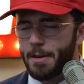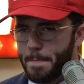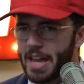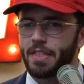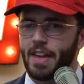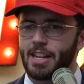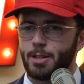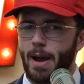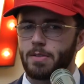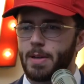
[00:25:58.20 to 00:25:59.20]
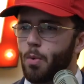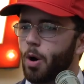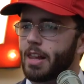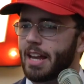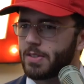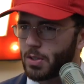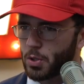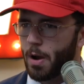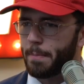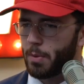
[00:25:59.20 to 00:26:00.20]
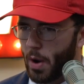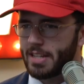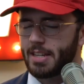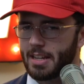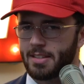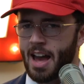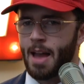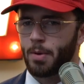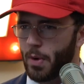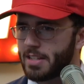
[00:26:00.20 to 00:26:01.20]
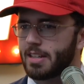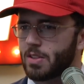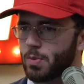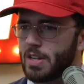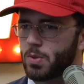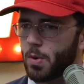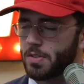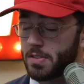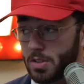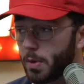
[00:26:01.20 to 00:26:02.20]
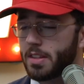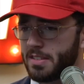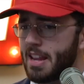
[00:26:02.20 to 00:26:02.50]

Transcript: The big thing is about demoralizing Trump and wasting his time and wasting his resources and doing the